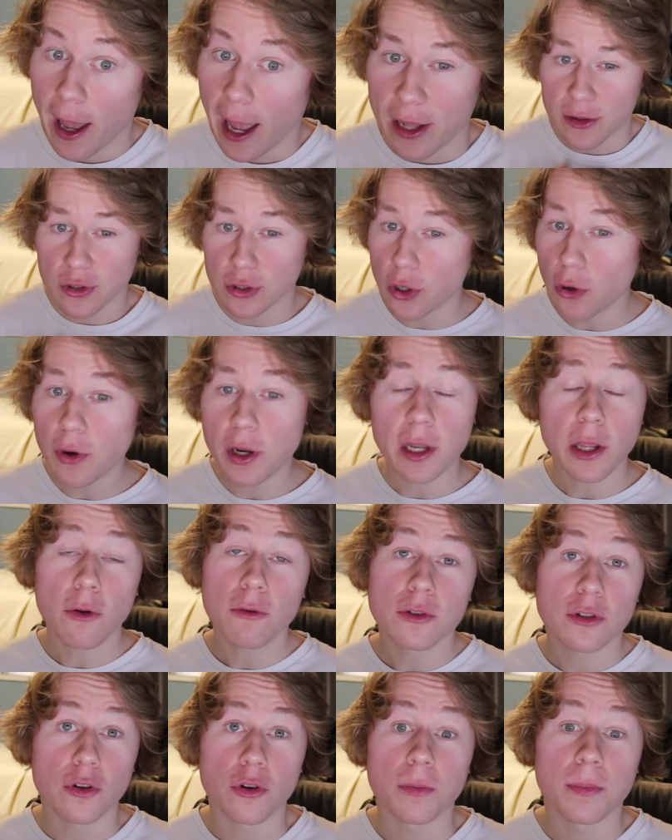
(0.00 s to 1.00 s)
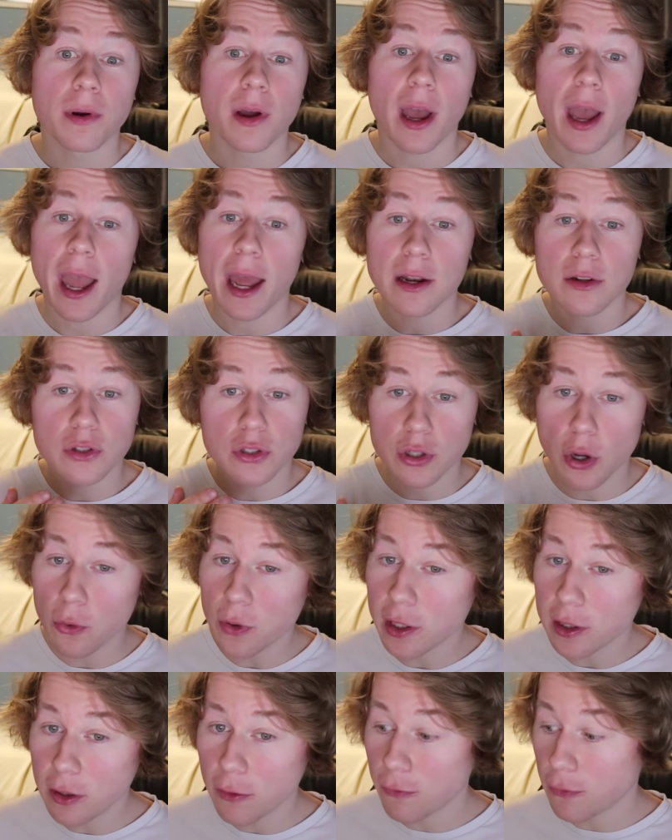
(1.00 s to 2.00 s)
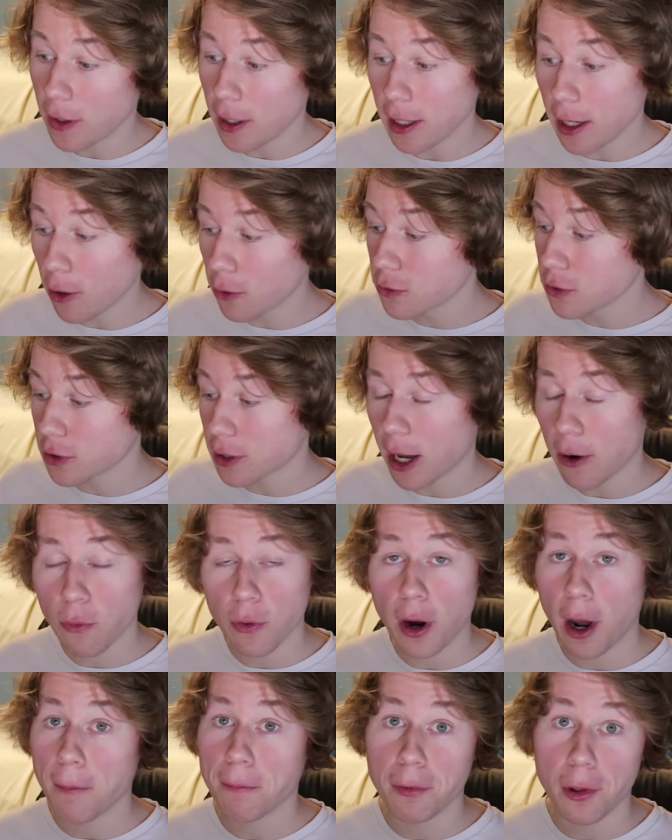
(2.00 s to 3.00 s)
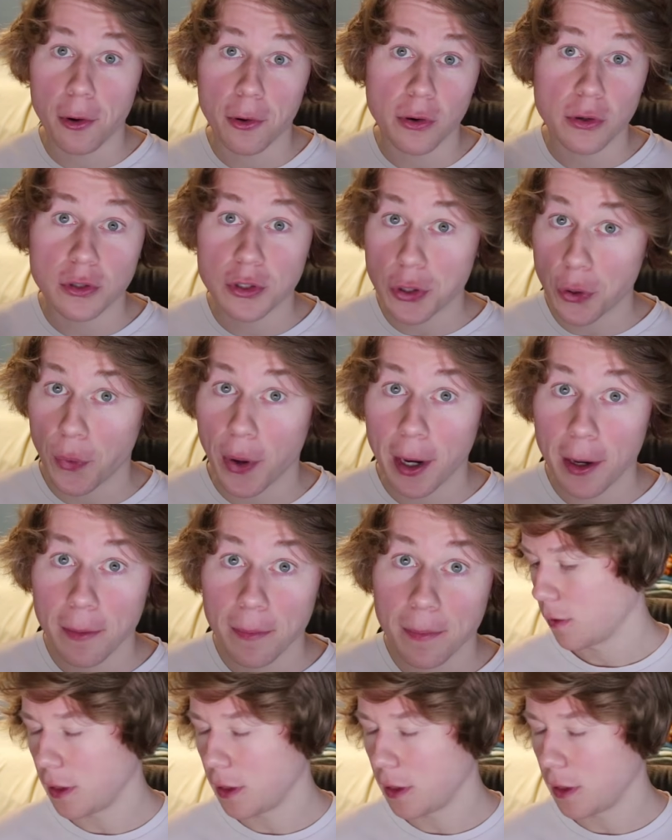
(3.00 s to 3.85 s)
and so did YouTube, and so did the videos that were uploaded to it.